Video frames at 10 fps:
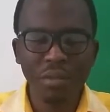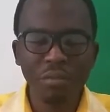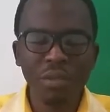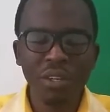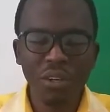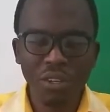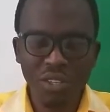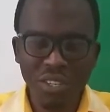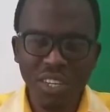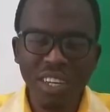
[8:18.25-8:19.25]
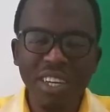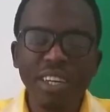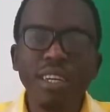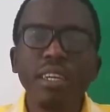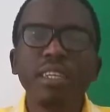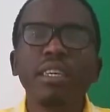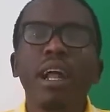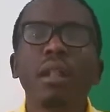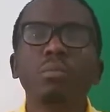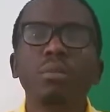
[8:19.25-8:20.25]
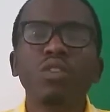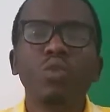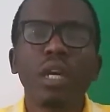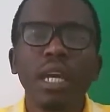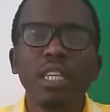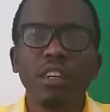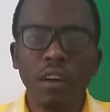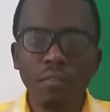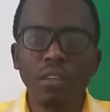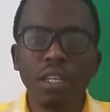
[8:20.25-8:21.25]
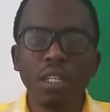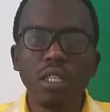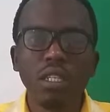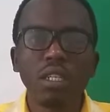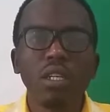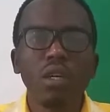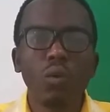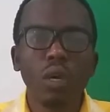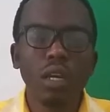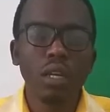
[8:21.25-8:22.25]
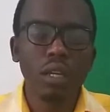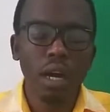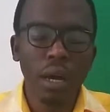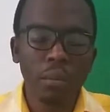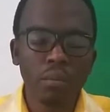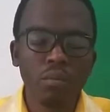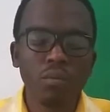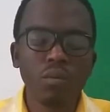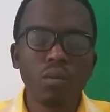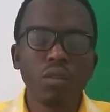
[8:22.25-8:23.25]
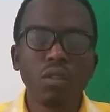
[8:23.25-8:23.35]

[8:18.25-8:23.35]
because it helped me to gain confidence when I'm